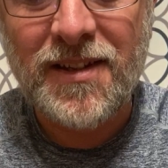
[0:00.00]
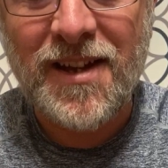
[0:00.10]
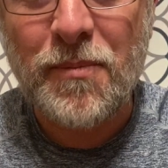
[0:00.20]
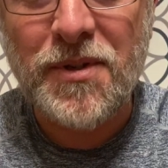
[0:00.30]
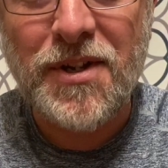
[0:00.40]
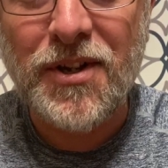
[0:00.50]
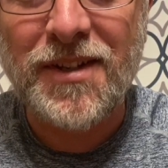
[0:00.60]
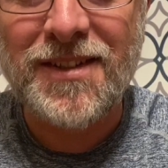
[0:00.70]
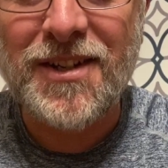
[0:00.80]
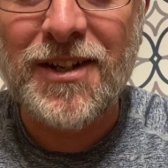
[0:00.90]
I've been talking
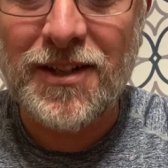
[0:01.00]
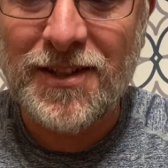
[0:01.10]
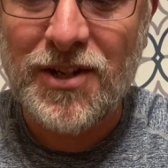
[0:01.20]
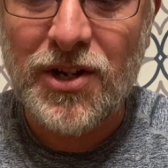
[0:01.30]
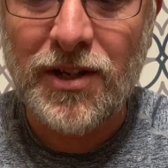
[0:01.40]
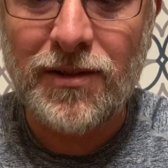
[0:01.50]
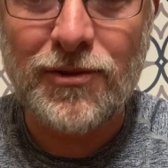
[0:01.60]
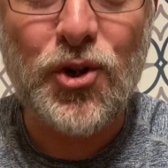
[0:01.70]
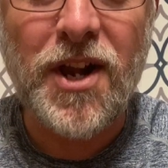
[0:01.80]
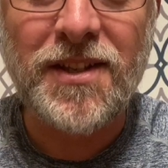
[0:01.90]
and talking and talking,
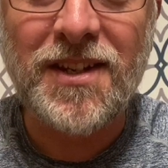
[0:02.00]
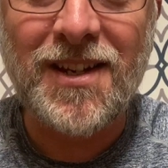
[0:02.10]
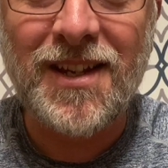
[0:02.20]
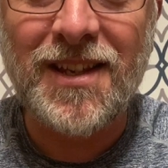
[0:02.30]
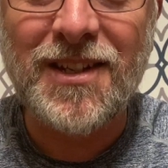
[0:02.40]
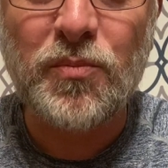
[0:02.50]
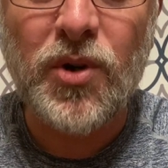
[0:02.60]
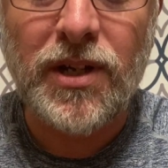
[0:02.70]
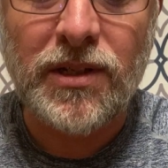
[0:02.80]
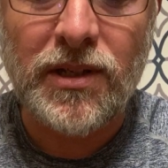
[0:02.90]
trying to delay this
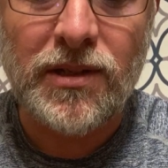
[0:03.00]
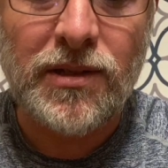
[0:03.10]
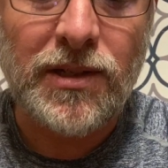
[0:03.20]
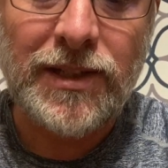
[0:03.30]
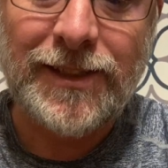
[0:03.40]
process.